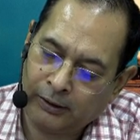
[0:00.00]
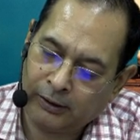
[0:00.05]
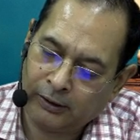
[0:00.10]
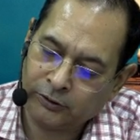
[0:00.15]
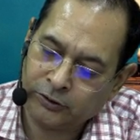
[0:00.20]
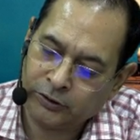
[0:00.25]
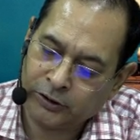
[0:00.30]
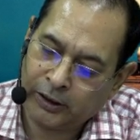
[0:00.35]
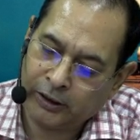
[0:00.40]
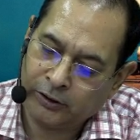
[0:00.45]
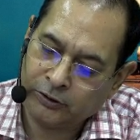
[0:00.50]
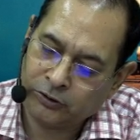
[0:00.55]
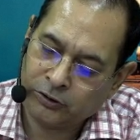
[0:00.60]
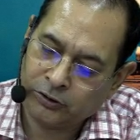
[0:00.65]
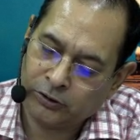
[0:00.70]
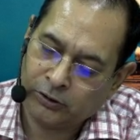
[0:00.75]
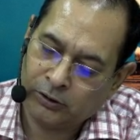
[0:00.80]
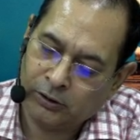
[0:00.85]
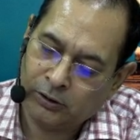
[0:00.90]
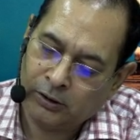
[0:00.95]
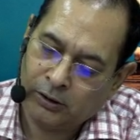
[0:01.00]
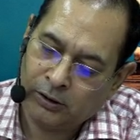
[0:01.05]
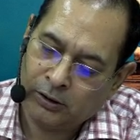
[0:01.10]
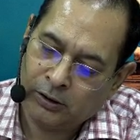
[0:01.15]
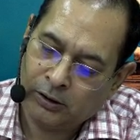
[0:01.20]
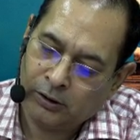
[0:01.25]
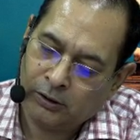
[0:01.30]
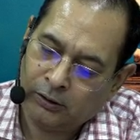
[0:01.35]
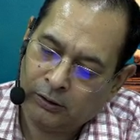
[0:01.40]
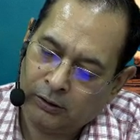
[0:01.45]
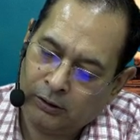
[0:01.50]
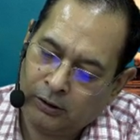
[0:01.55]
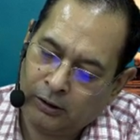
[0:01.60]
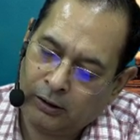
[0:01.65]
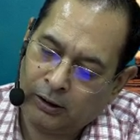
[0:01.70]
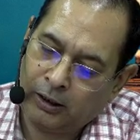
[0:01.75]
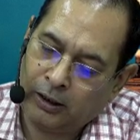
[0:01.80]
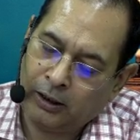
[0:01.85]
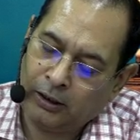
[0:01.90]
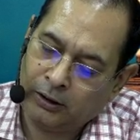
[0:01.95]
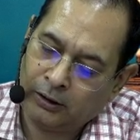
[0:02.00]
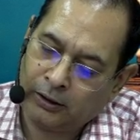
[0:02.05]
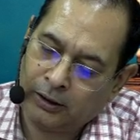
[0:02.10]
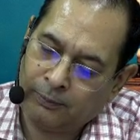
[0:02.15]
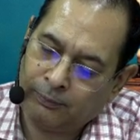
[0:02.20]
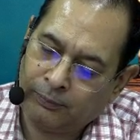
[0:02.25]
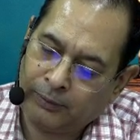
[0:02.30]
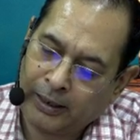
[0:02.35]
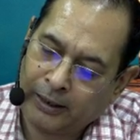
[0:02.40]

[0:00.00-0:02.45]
change. Income Tax